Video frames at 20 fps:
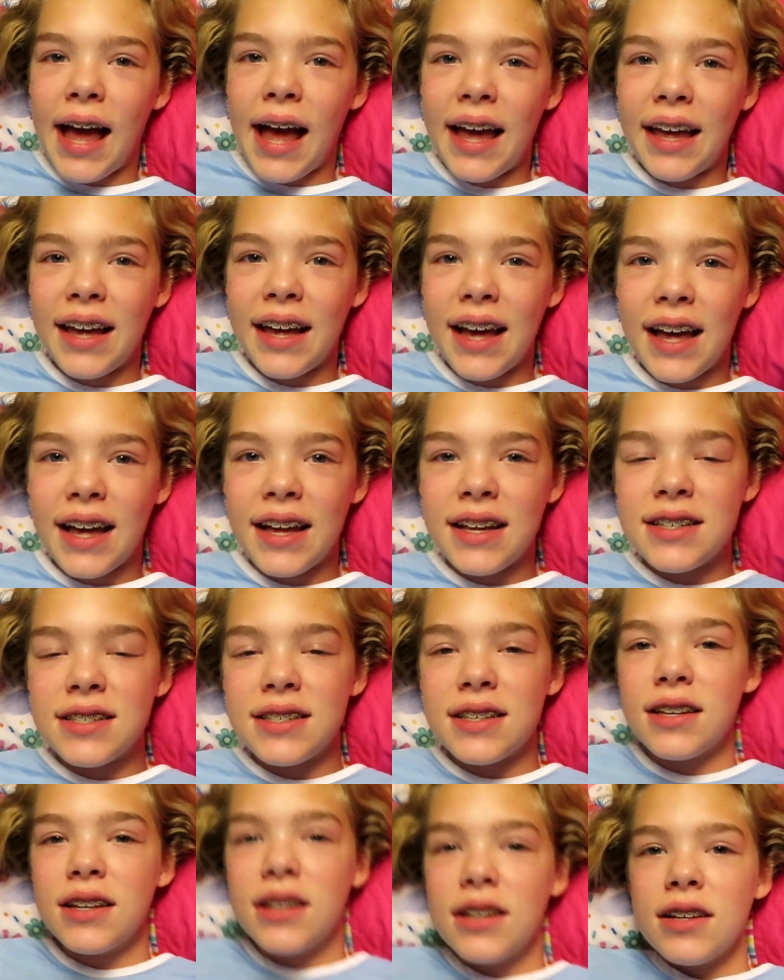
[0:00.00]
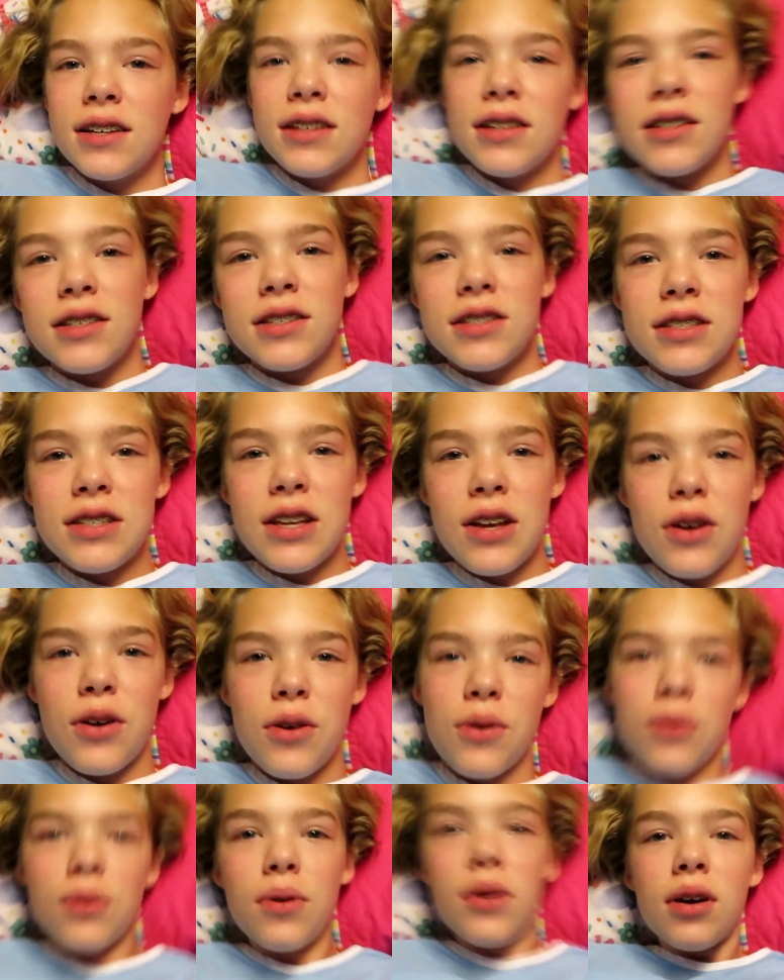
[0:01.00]
Hi guys, so
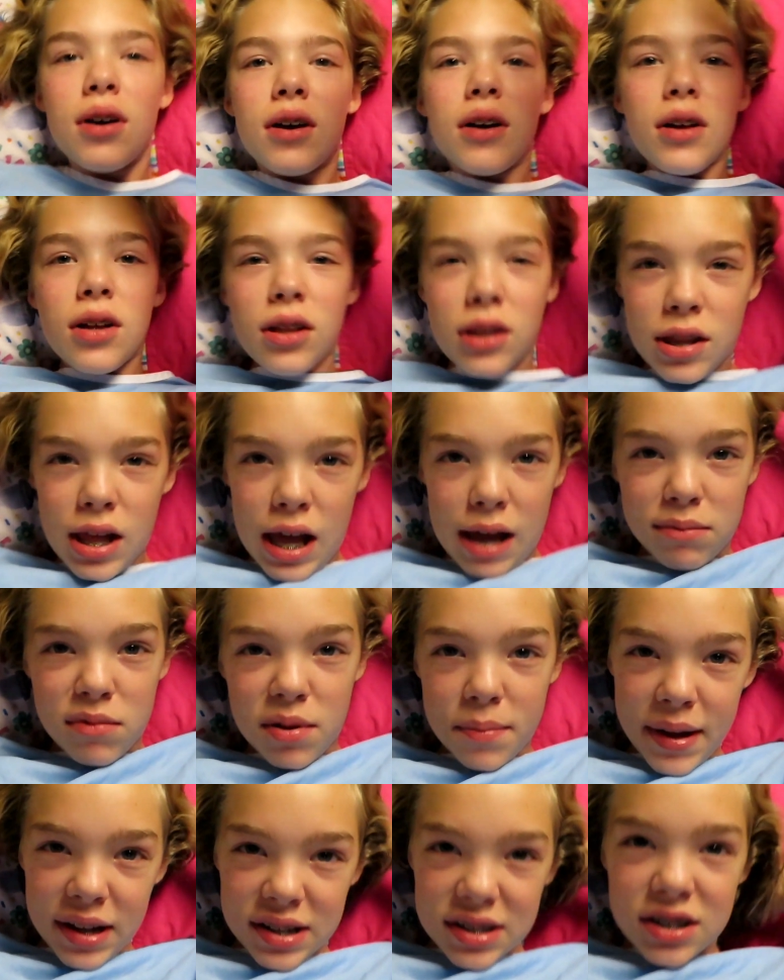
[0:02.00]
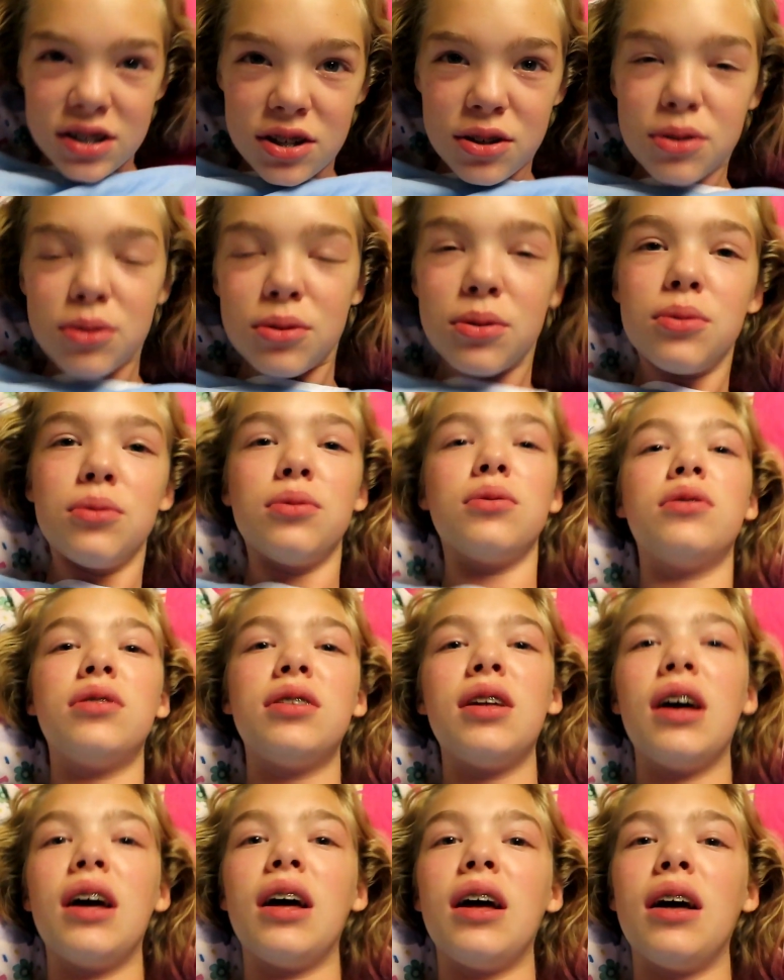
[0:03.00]
I'm about to do
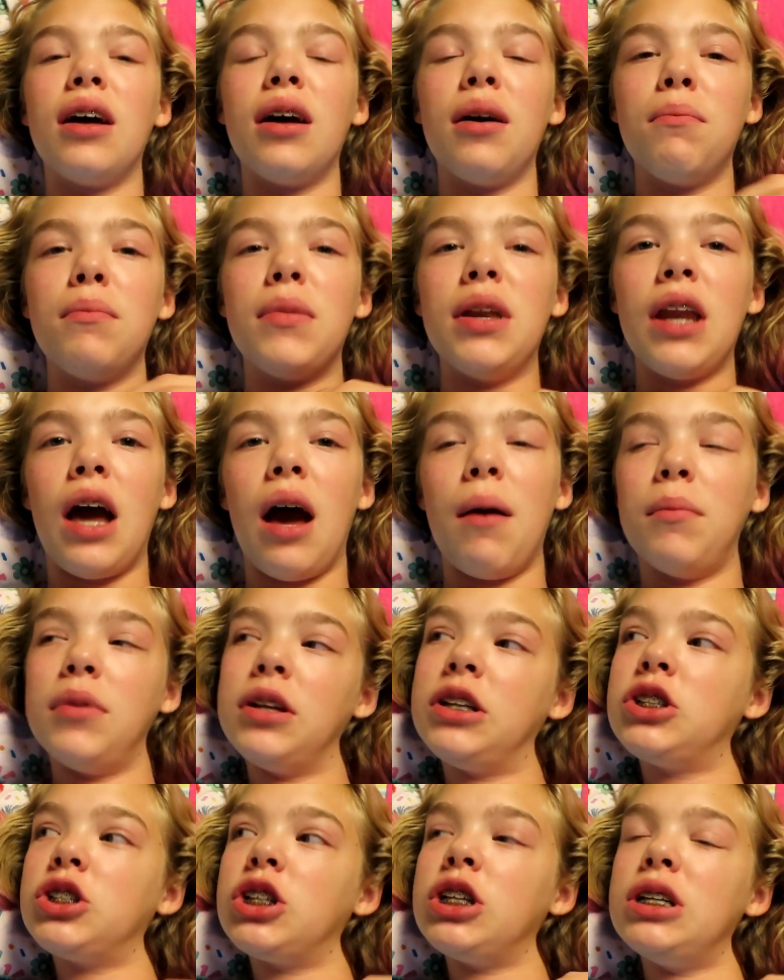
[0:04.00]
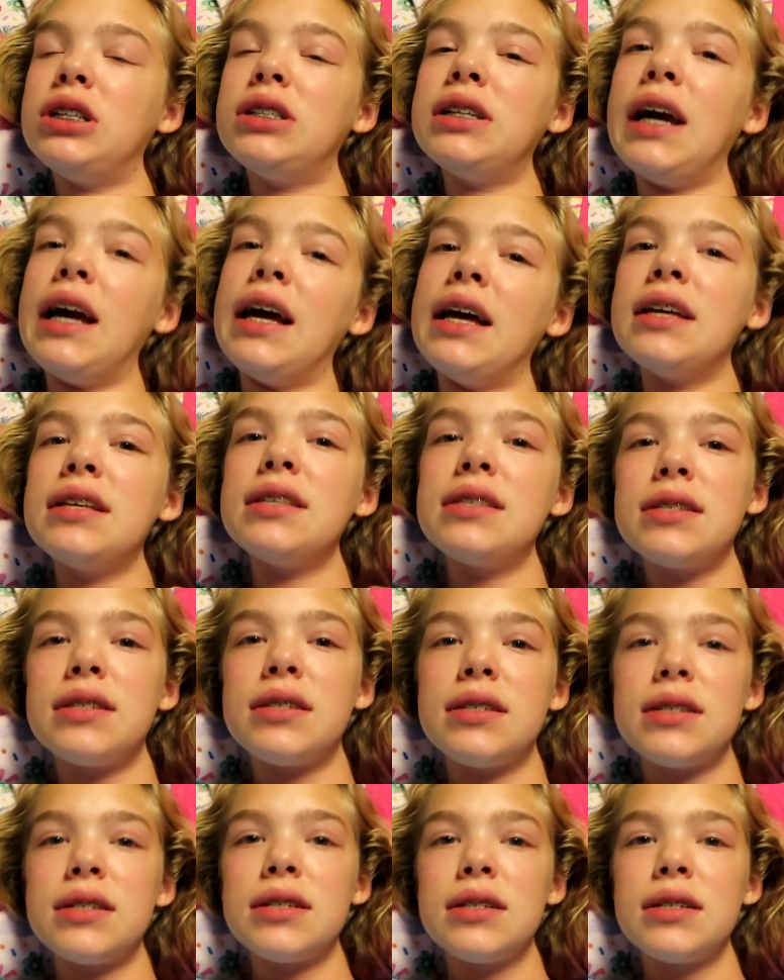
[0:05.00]
the manometry test,